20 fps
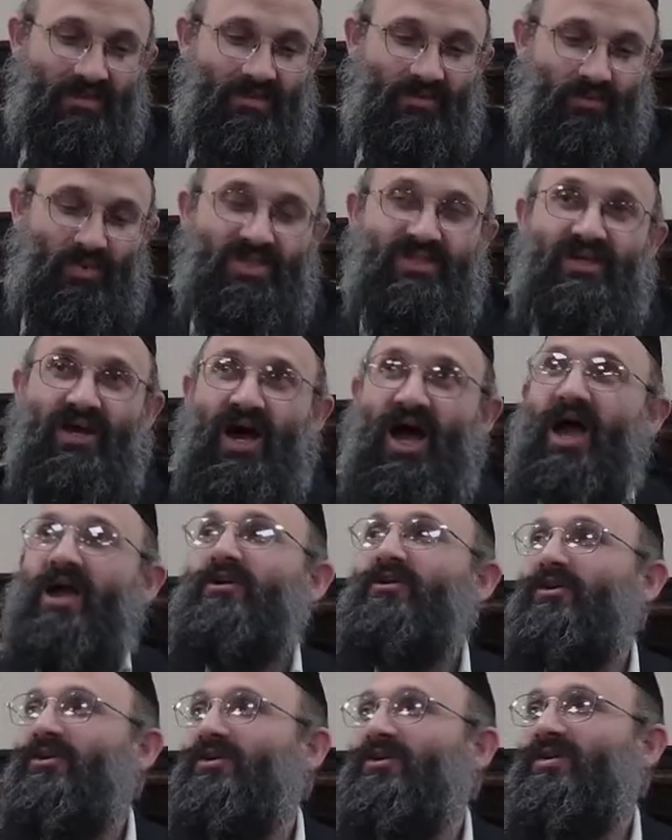What's
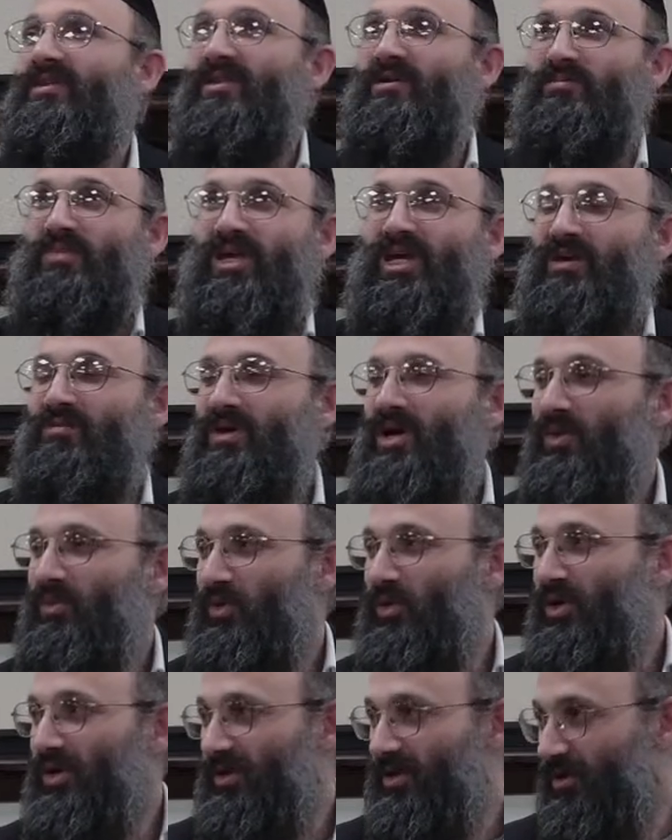higher than being about
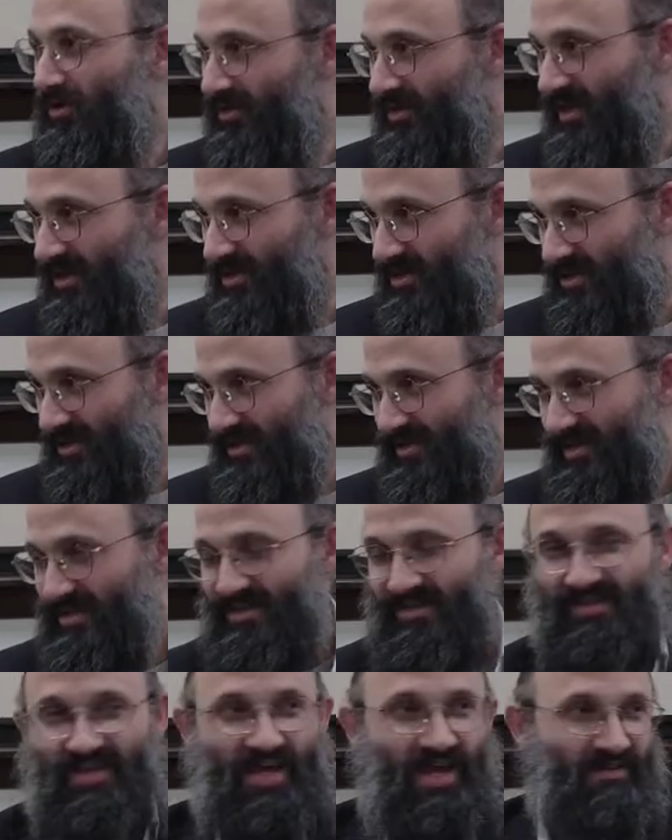Ruach HaKodesh
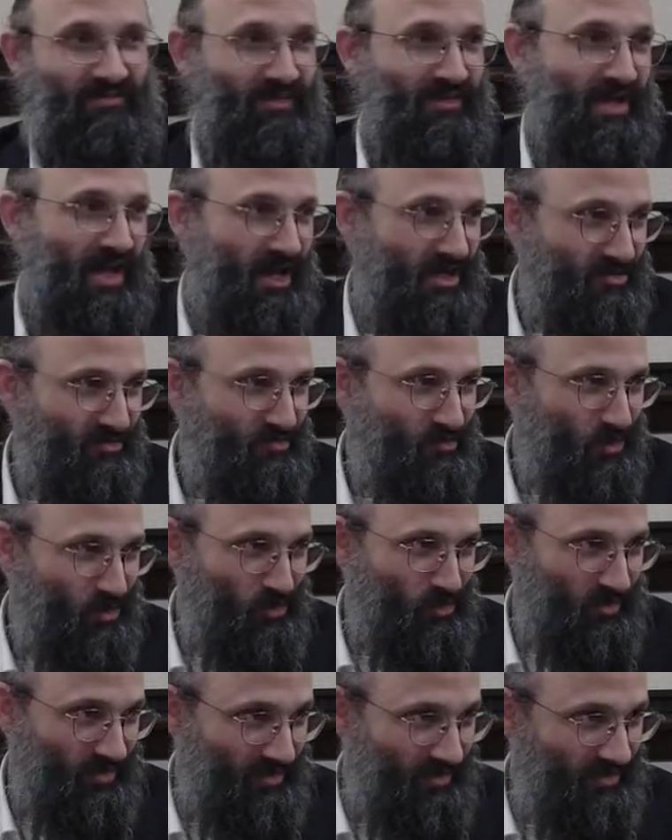is to having nachas from
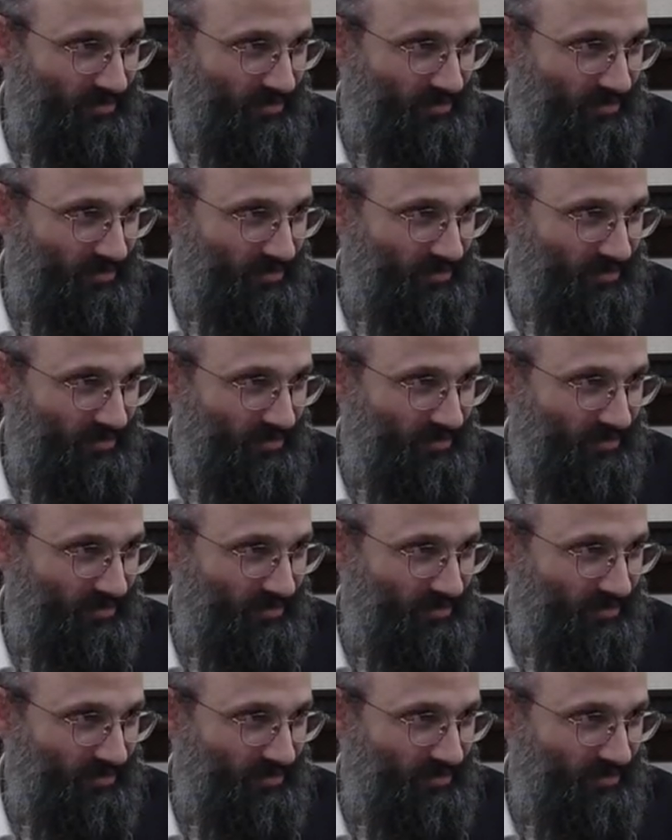children.